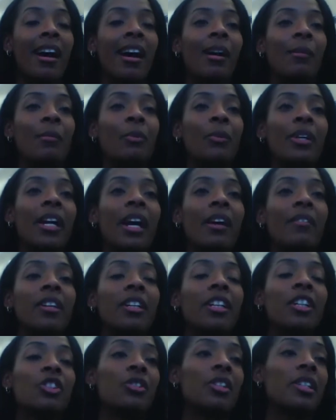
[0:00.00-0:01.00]
We have
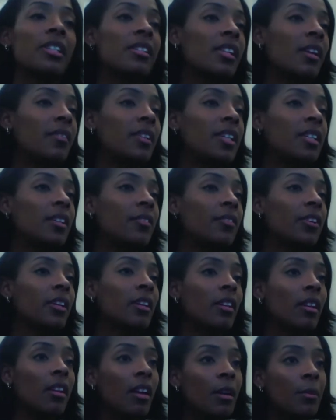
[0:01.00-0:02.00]
170 different
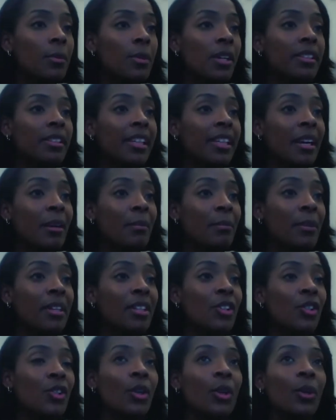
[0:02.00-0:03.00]
clubs on
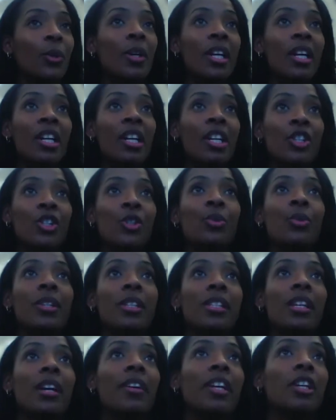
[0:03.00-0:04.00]
campus, so
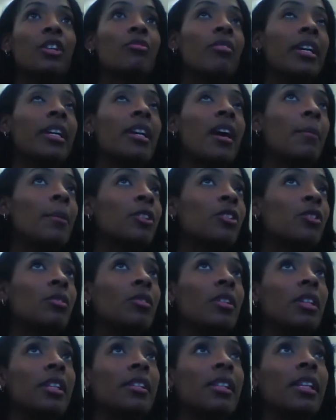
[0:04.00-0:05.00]
students have a great
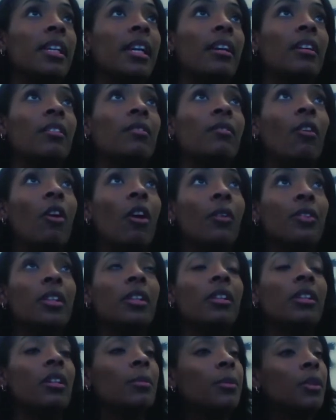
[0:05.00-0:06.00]
opportunity to get involved in
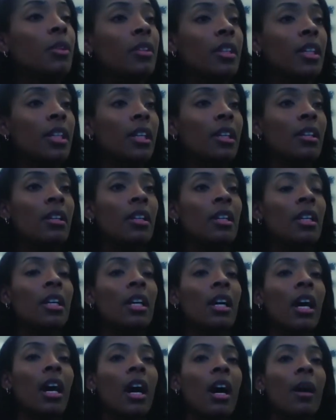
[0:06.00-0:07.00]
the community,
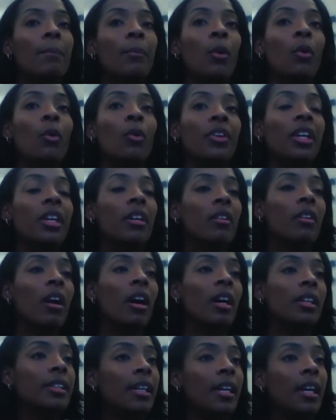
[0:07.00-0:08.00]
both here
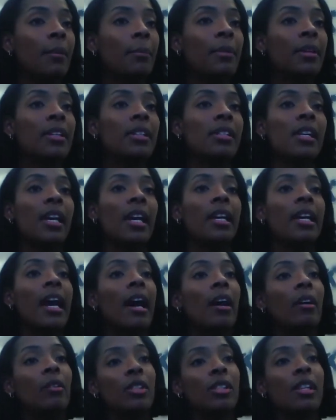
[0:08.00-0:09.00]
on campus and
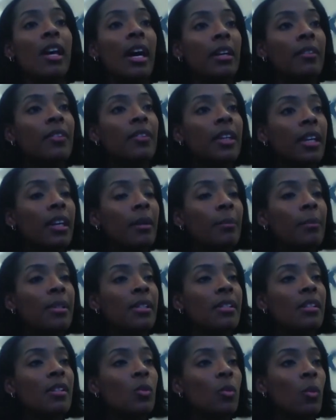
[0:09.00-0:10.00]
outside of the
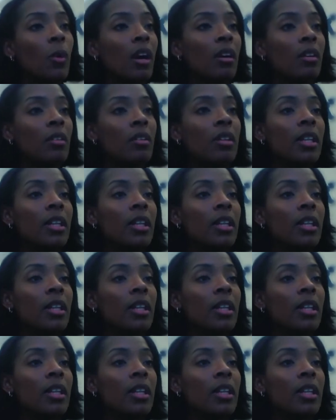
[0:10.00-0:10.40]
campus as well.